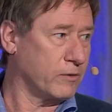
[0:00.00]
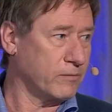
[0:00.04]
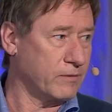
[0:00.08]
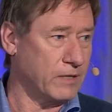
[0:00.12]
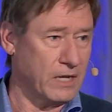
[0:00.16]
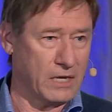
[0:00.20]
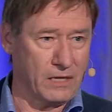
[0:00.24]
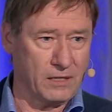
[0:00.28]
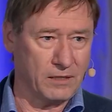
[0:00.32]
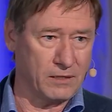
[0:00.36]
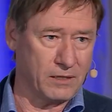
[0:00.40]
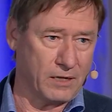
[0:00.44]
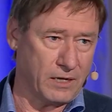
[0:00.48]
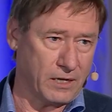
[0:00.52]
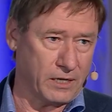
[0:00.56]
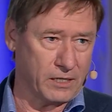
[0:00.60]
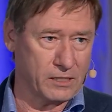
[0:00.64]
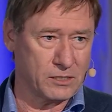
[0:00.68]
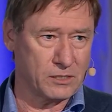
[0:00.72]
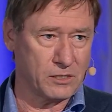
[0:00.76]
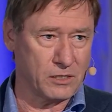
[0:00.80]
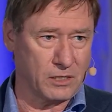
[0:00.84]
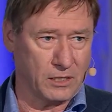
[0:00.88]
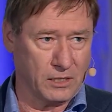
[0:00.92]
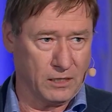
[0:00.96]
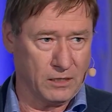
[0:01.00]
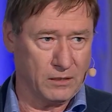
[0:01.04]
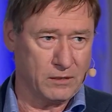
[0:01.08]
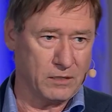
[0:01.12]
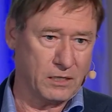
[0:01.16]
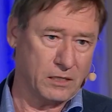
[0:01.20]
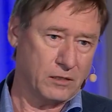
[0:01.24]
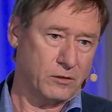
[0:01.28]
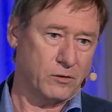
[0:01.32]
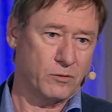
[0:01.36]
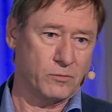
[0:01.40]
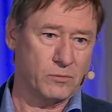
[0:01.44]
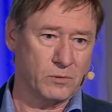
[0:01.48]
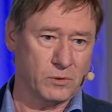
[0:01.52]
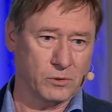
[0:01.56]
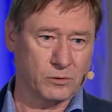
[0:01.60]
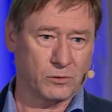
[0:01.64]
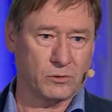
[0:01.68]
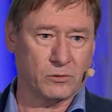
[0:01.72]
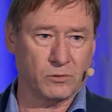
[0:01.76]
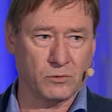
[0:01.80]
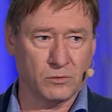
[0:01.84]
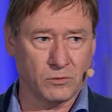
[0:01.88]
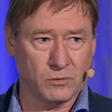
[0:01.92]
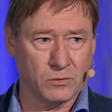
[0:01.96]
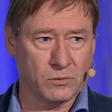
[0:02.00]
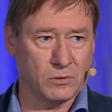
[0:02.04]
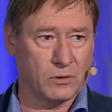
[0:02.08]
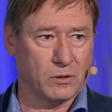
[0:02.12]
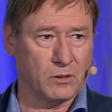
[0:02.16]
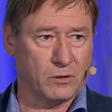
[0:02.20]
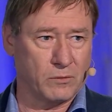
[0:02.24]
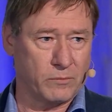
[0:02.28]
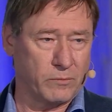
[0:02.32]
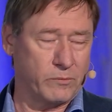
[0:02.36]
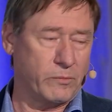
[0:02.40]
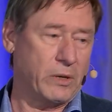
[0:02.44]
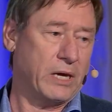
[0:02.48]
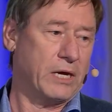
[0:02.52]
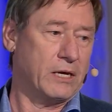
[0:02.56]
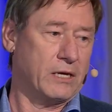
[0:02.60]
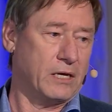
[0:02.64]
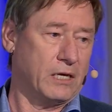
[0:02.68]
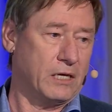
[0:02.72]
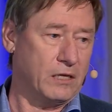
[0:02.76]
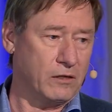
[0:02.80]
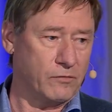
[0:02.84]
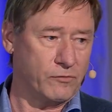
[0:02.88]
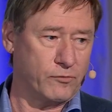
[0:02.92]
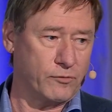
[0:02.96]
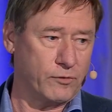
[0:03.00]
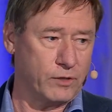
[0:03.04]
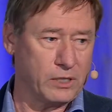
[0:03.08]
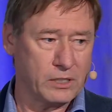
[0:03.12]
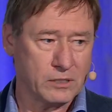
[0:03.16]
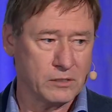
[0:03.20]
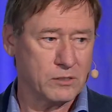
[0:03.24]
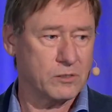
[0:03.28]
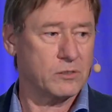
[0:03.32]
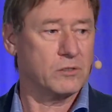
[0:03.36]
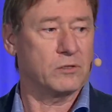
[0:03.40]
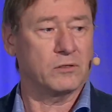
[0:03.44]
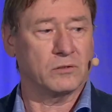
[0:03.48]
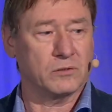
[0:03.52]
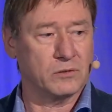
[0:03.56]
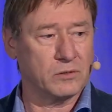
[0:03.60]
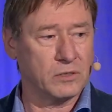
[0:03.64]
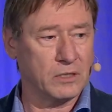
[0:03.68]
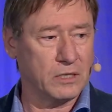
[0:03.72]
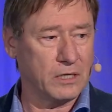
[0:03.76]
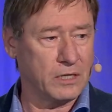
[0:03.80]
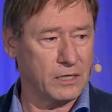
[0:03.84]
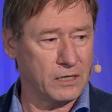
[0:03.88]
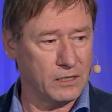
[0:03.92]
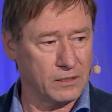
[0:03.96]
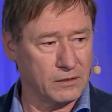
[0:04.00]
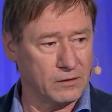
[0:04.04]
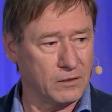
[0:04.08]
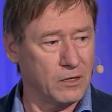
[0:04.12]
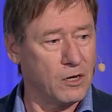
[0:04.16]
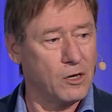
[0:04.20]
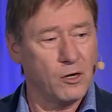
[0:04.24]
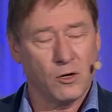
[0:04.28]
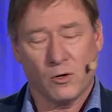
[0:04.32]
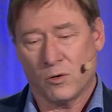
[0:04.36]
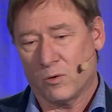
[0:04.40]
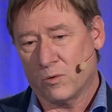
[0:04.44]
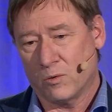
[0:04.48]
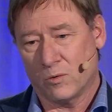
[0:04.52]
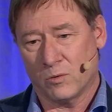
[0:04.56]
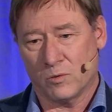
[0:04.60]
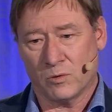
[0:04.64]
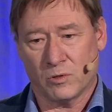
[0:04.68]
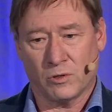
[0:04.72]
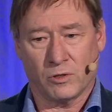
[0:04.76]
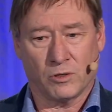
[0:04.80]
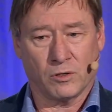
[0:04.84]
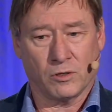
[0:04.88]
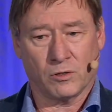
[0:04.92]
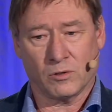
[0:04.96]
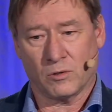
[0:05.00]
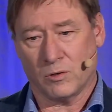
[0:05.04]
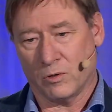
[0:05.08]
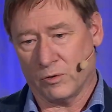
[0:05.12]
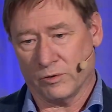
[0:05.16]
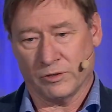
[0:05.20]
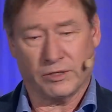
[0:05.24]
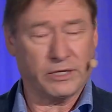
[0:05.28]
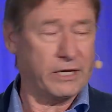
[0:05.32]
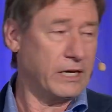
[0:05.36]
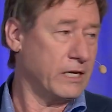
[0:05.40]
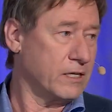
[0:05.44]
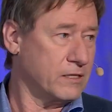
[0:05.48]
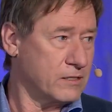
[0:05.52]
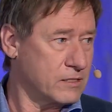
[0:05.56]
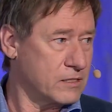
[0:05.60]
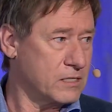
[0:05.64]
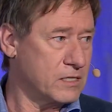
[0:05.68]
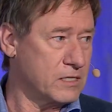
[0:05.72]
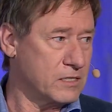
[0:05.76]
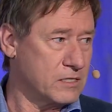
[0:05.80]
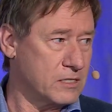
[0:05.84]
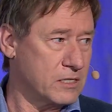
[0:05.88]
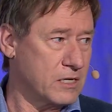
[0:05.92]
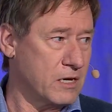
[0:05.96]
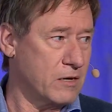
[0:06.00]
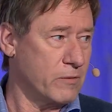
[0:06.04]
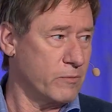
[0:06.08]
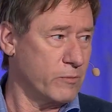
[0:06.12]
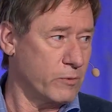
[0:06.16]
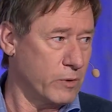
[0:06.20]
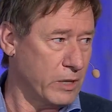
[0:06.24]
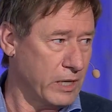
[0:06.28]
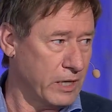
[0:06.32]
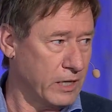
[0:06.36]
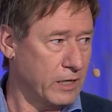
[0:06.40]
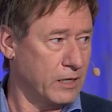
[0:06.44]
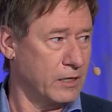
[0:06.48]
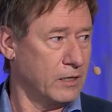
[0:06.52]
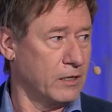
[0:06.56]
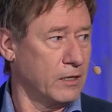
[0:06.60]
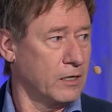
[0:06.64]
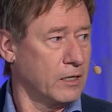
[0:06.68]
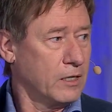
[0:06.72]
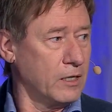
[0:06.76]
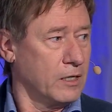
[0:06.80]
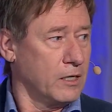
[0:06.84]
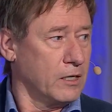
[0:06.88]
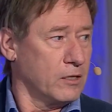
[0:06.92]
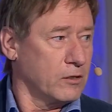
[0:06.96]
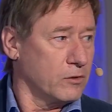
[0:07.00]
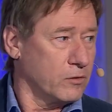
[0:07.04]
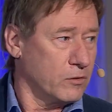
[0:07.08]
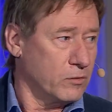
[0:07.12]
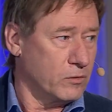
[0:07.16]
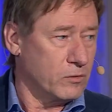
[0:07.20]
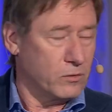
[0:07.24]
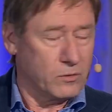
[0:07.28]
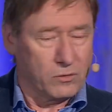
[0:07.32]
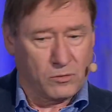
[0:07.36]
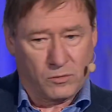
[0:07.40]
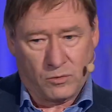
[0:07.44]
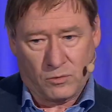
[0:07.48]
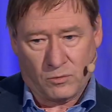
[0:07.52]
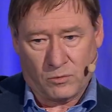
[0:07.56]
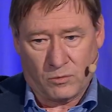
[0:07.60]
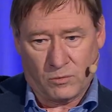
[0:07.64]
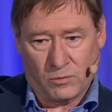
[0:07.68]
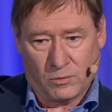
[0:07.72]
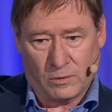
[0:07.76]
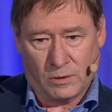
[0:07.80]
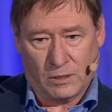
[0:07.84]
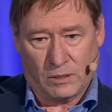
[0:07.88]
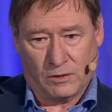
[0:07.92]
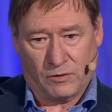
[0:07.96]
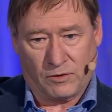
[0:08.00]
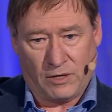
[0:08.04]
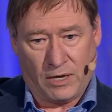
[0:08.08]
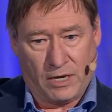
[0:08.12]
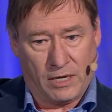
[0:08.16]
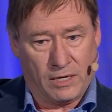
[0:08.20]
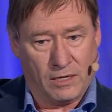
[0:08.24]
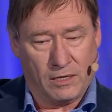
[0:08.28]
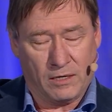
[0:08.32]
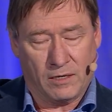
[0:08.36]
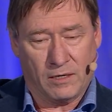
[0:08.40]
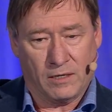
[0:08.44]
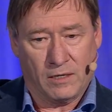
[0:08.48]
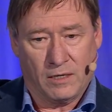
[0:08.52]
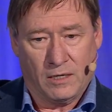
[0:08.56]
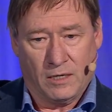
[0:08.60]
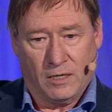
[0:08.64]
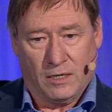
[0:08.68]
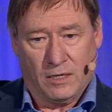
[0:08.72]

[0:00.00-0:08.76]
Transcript: of data actually that you want to make inference on and or condense in some way to take